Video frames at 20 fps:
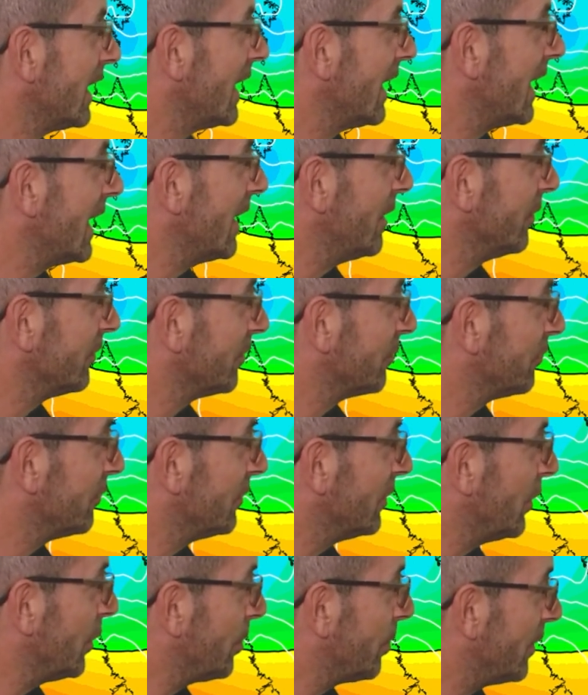Areas of
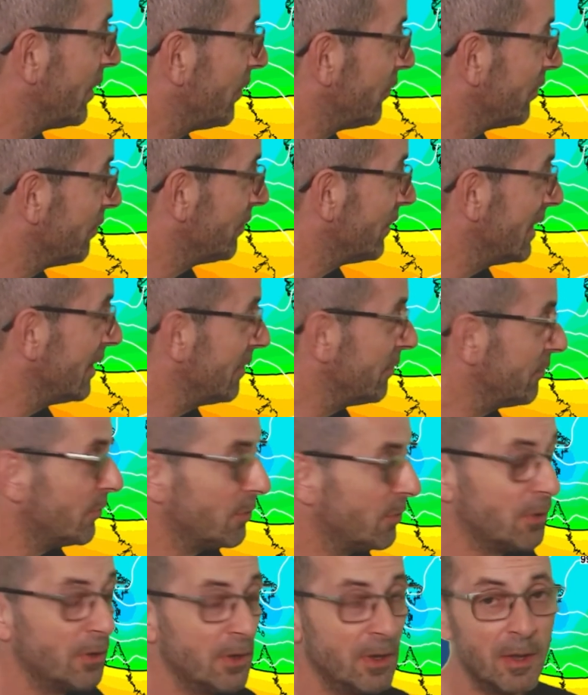low pressure,
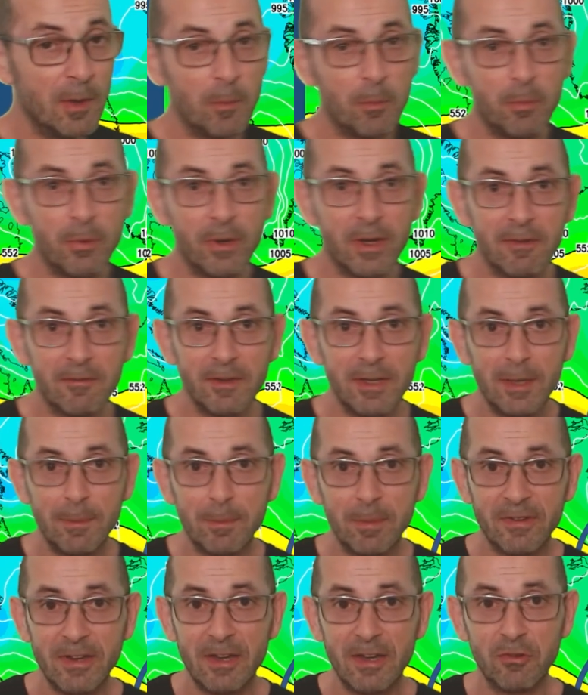therefore, bring the
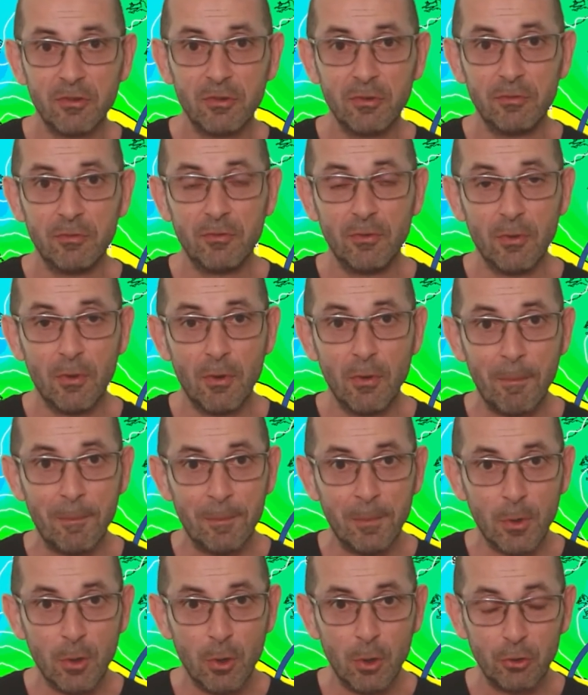potential for
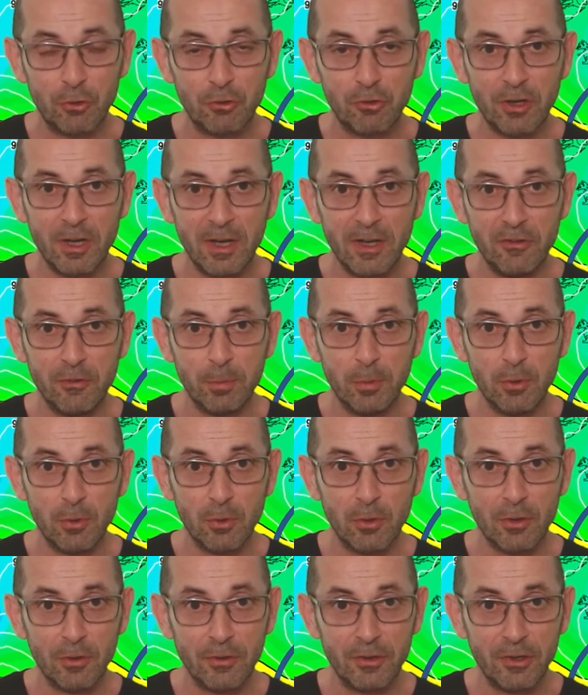more
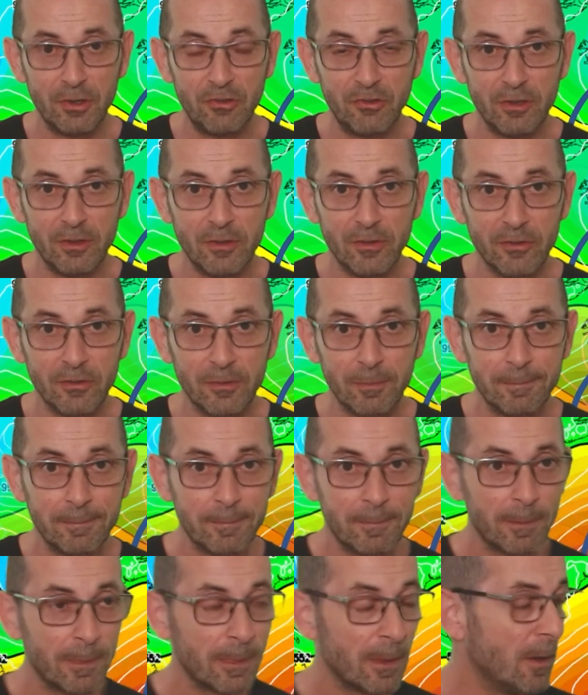changeable conditions.
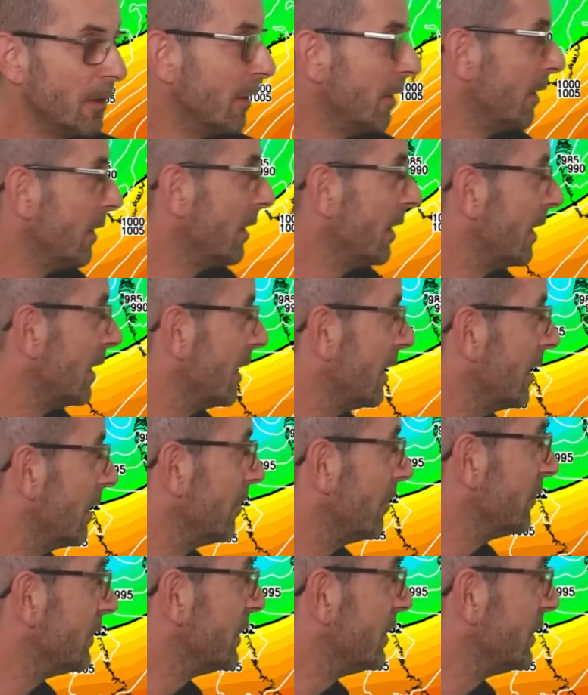The